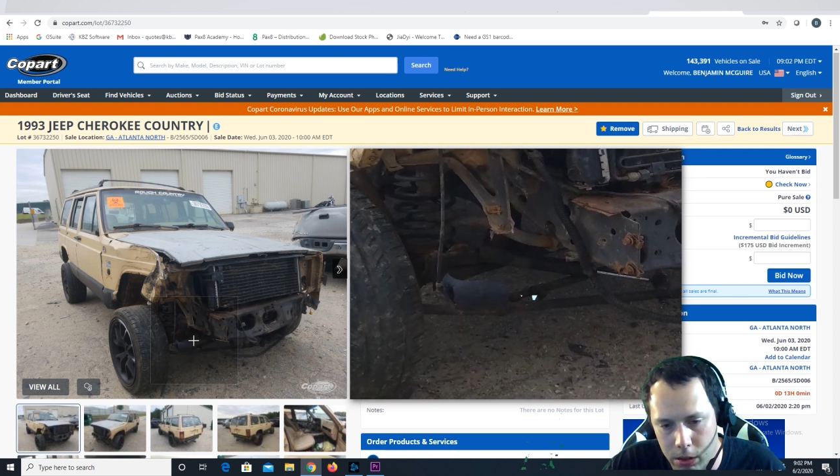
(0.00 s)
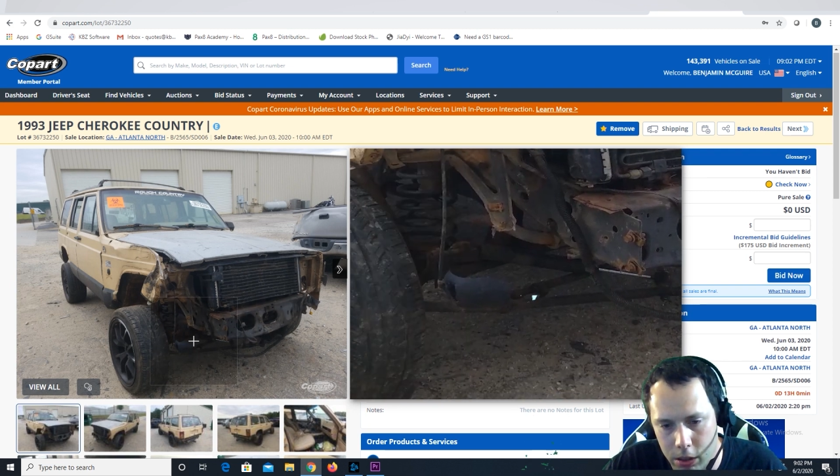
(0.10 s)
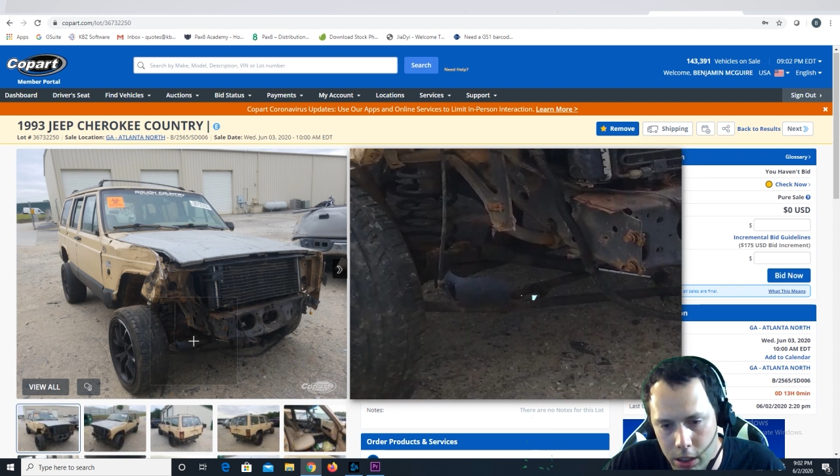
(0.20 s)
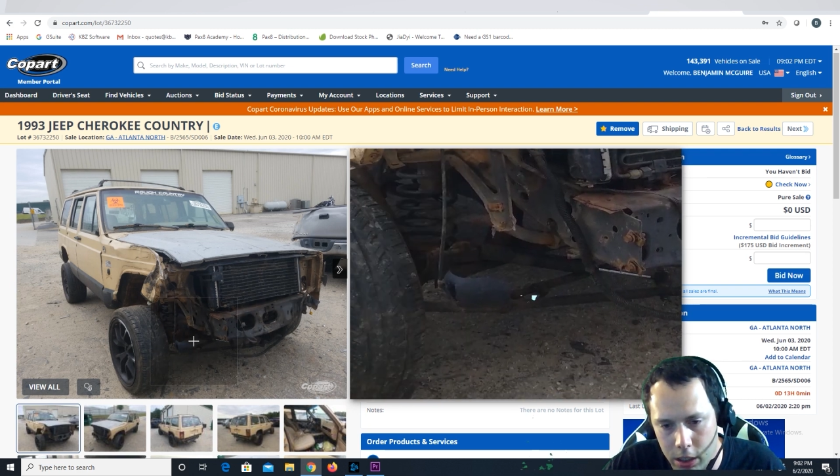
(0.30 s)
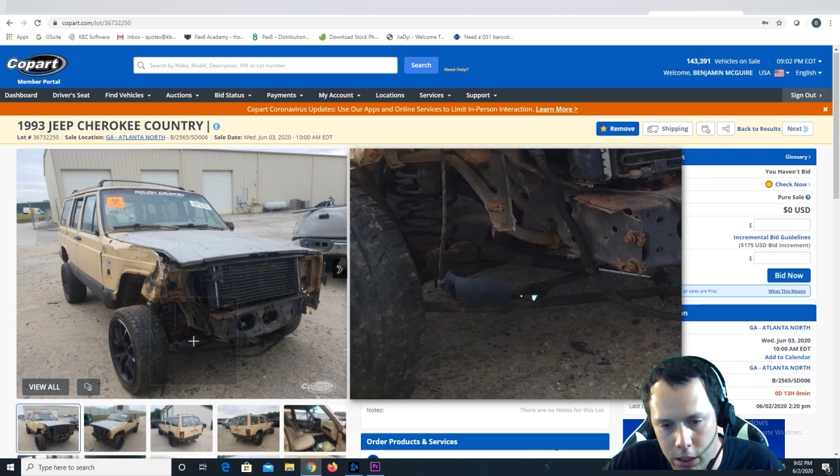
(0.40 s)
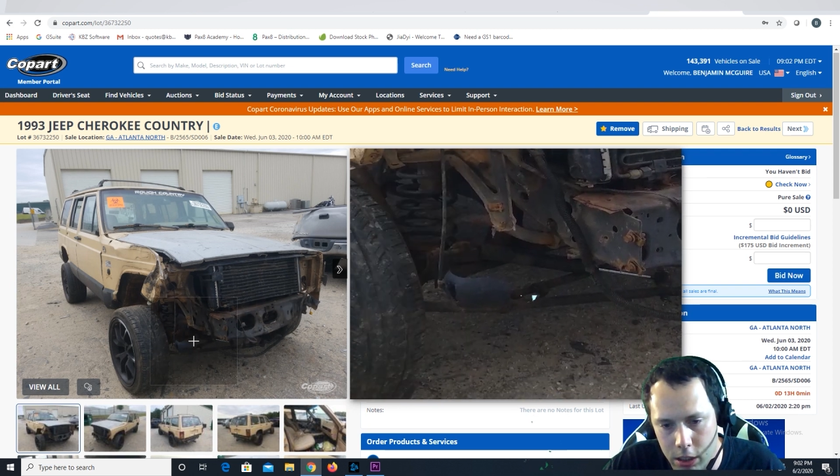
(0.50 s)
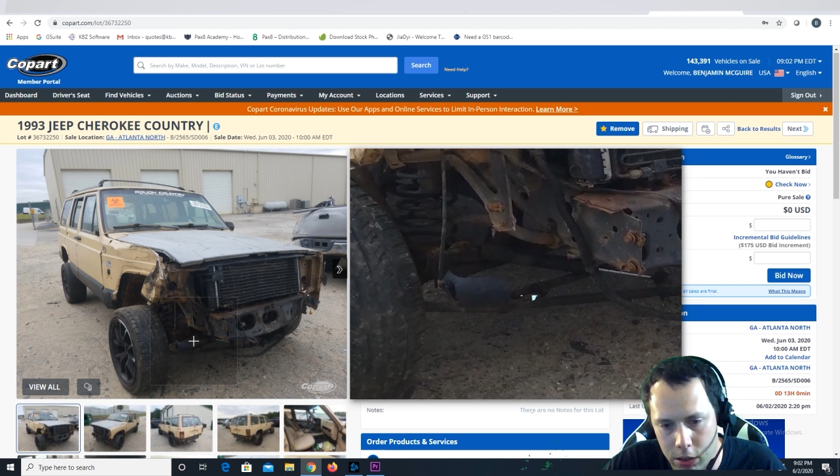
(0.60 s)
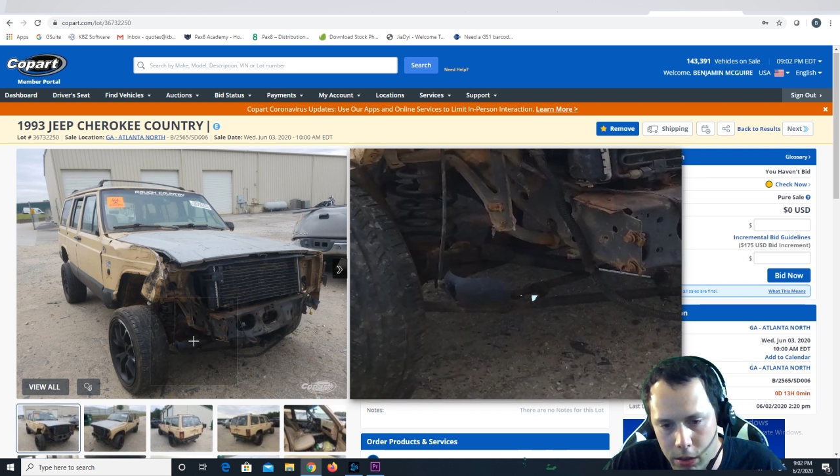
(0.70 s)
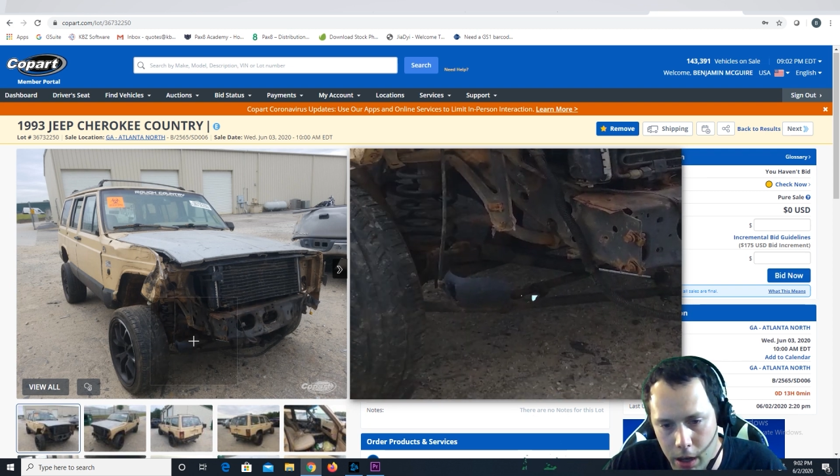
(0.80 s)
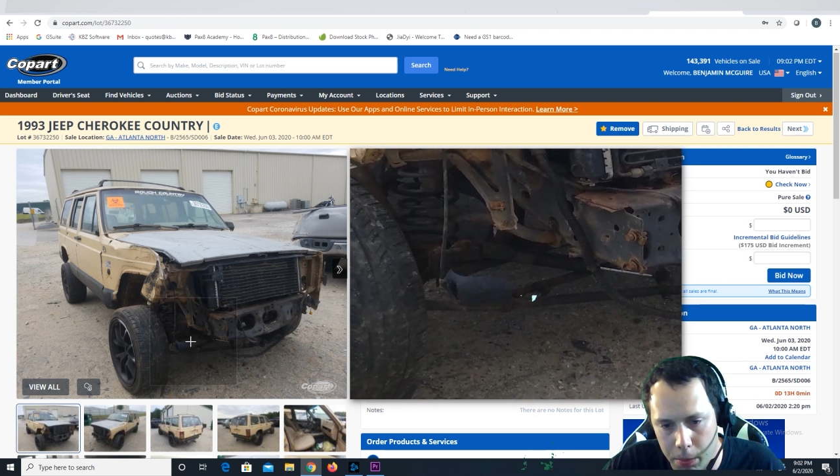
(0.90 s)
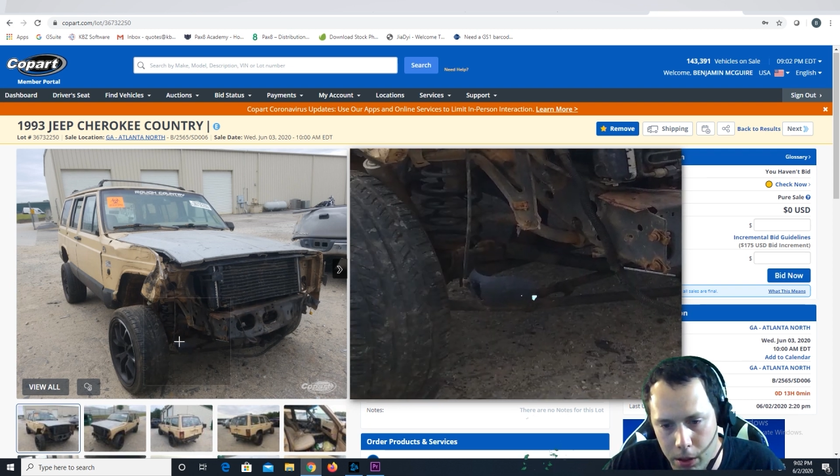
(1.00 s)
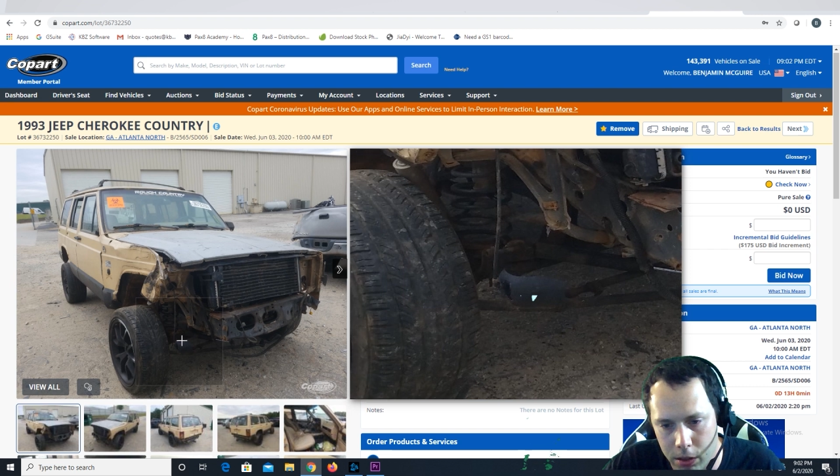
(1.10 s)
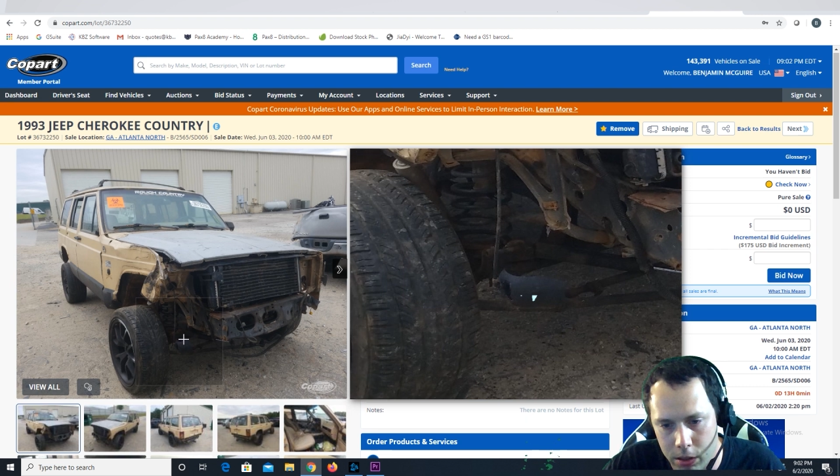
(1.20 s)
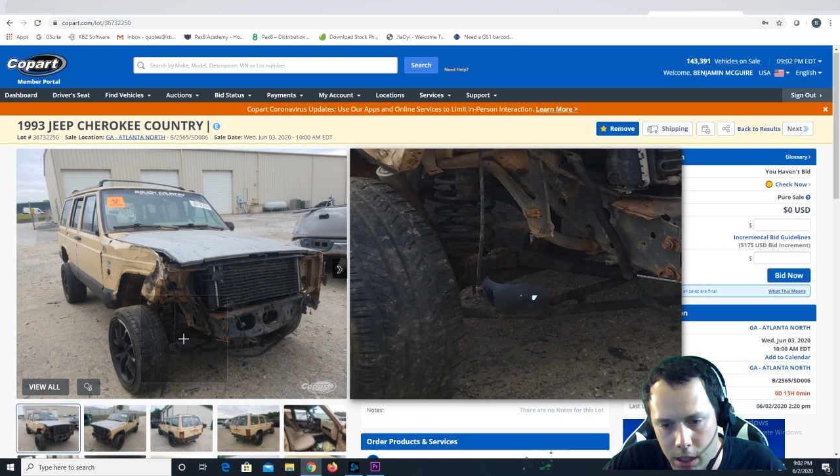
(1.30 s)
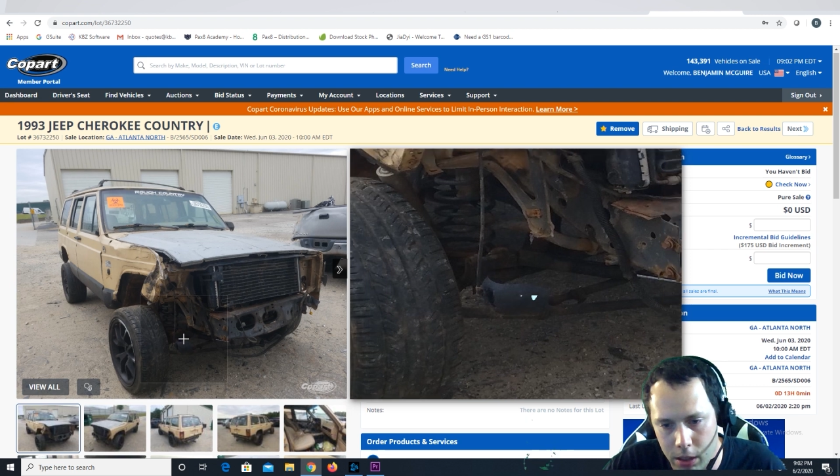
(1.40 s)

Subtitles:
condition the track bar's in.